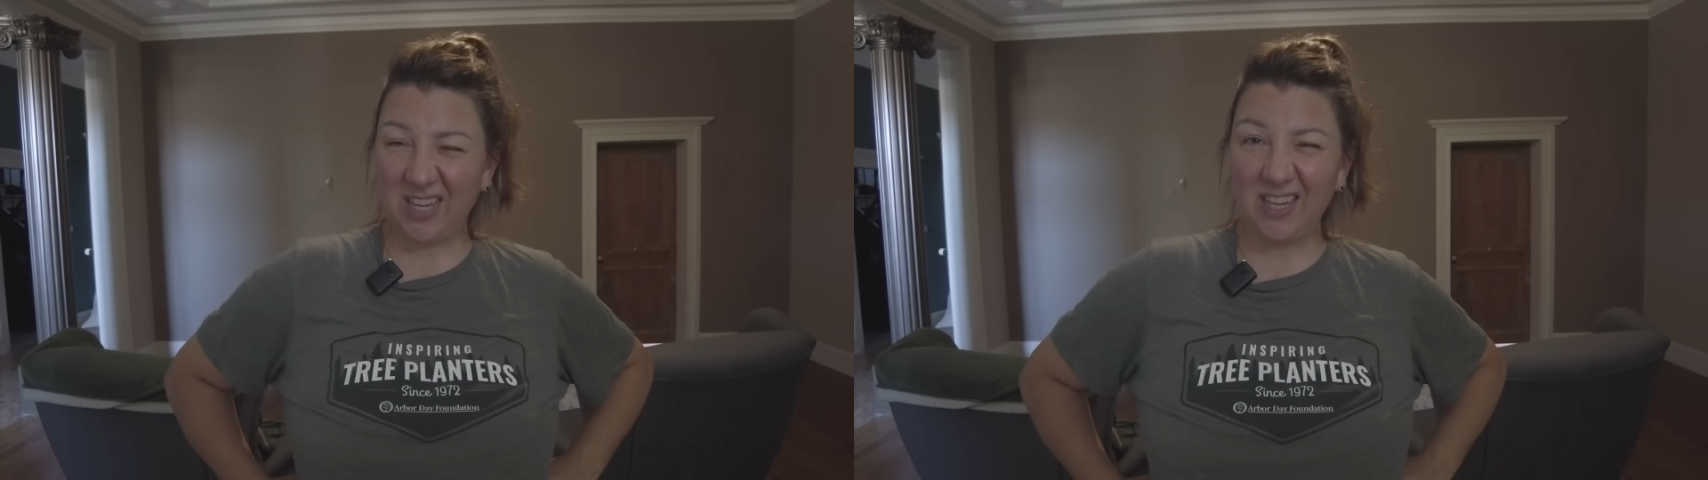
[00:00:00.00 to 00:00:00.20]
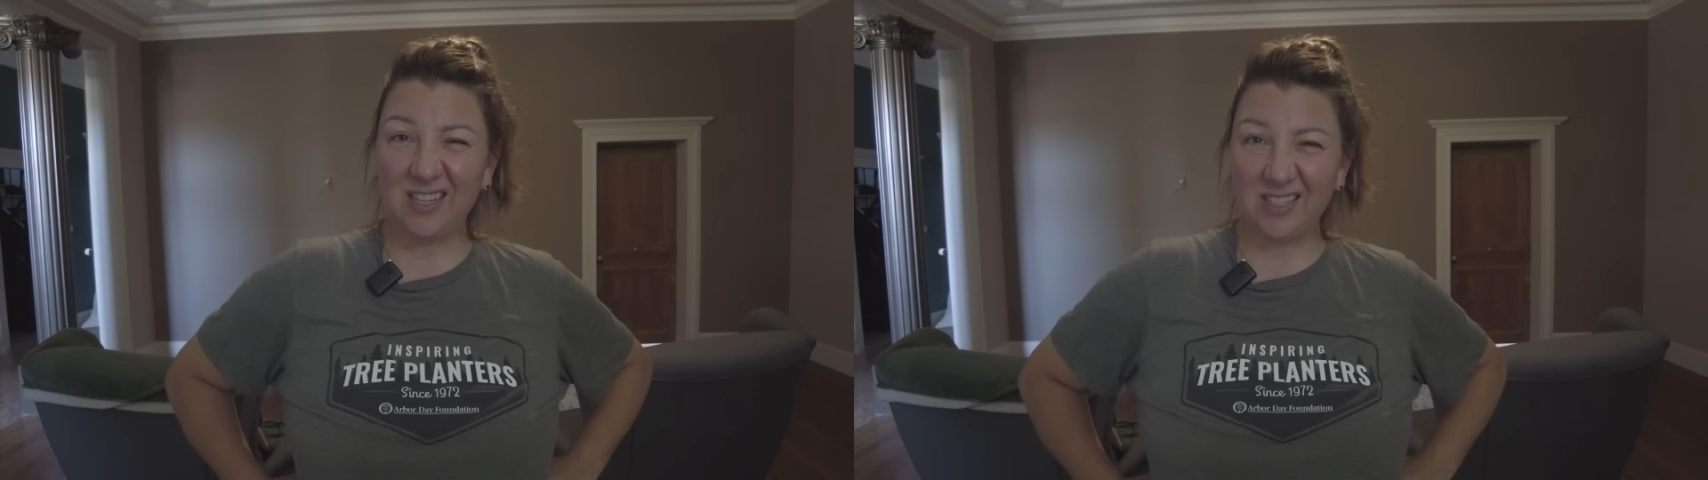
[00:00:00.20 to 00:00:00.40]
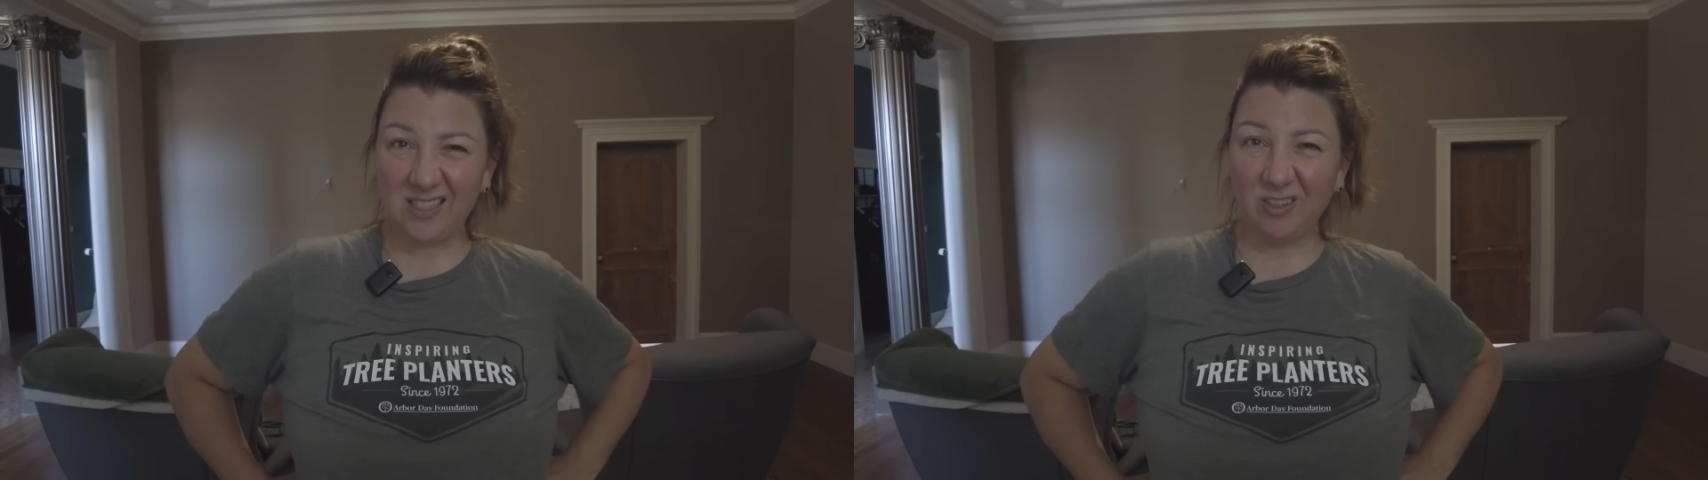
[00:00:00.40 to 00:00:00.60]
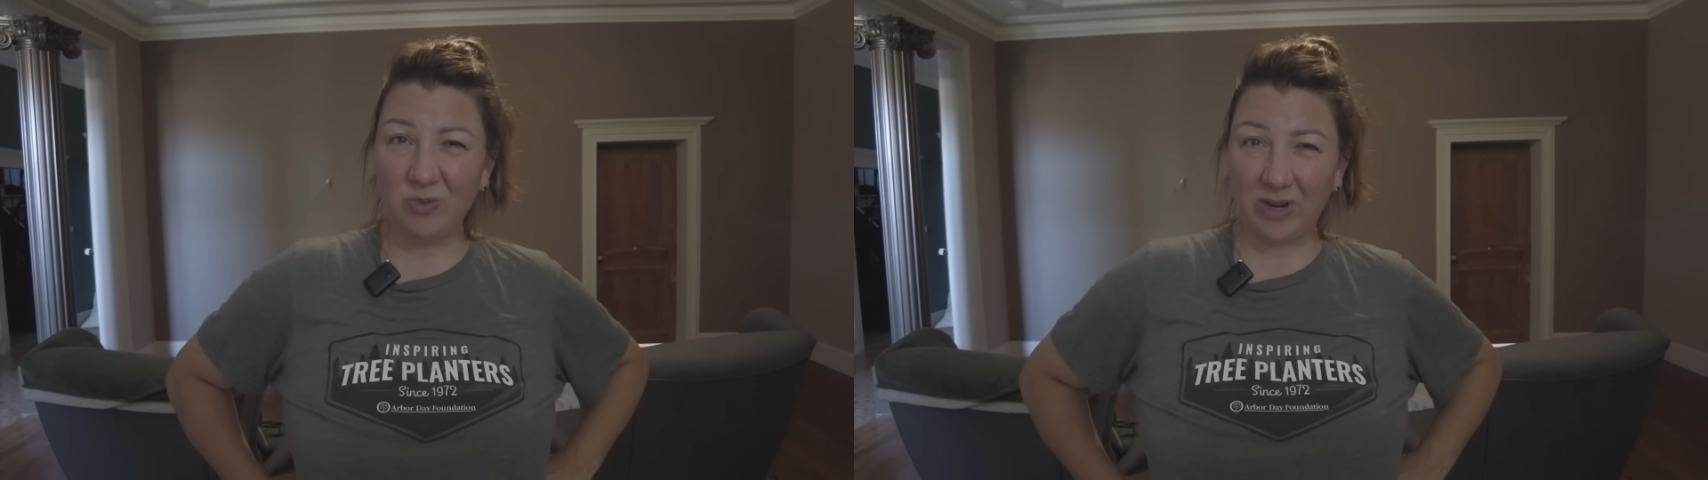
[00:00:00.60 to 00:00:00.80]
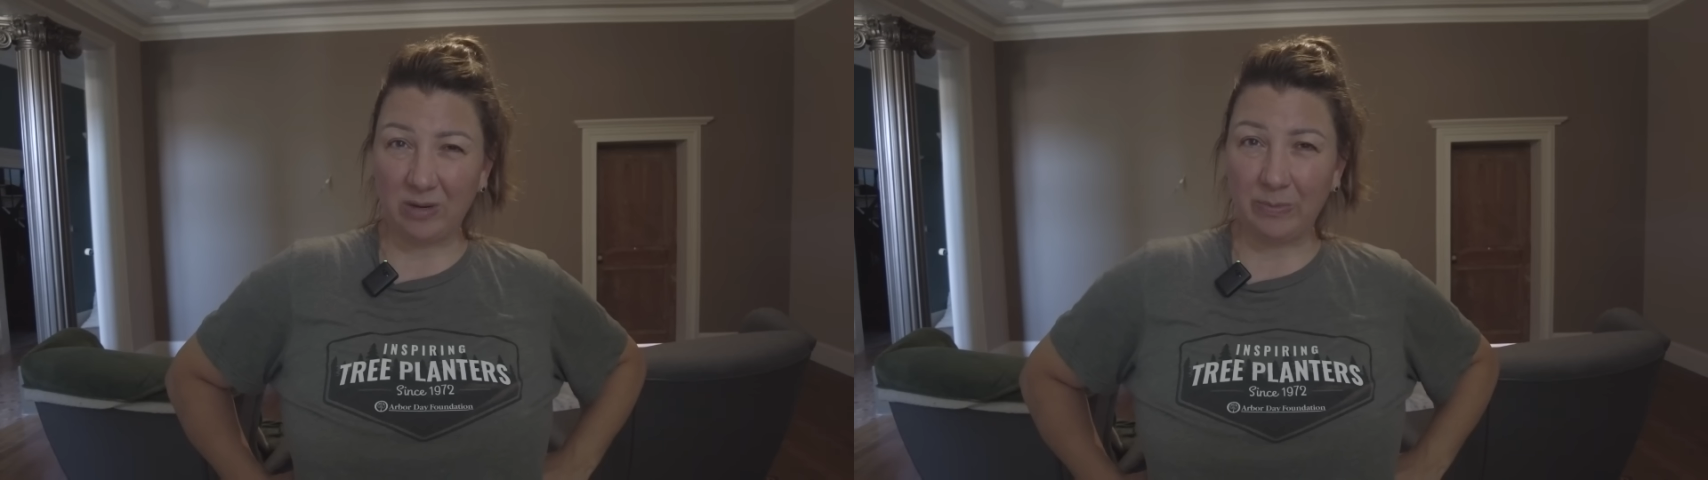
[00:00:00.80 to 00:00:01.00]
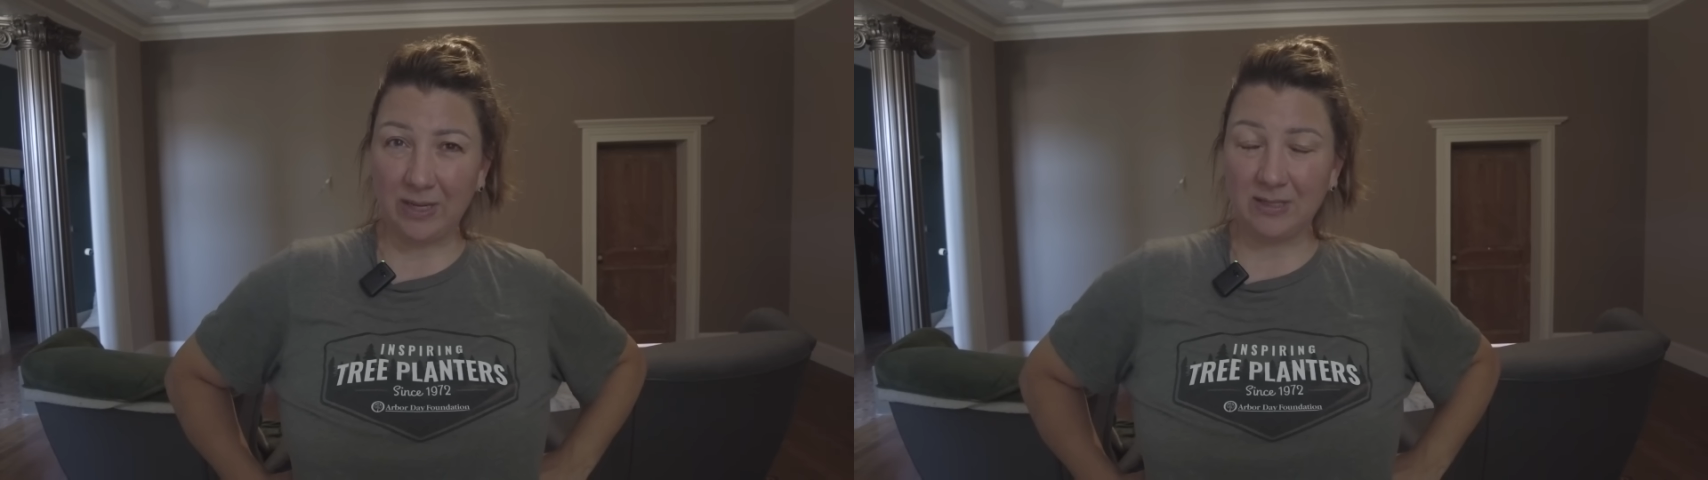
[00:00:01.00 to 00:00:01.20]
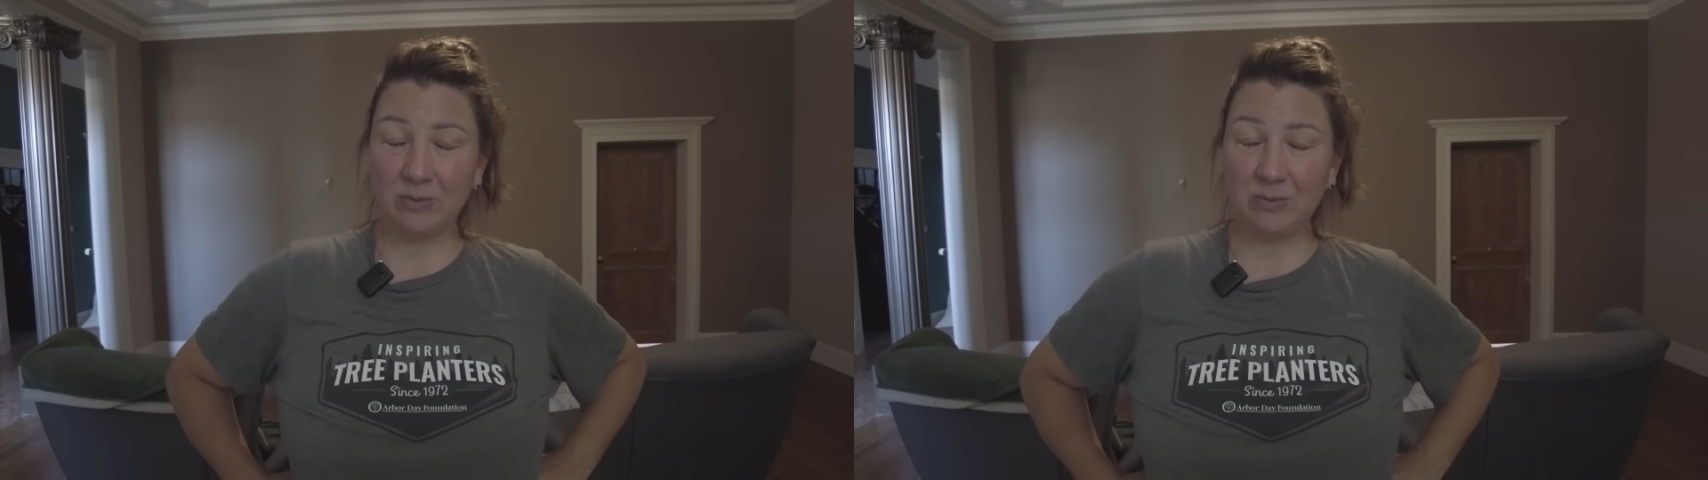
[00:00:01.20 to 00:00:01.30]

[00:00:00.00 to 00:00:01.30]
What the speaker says: heat is still quite a bit,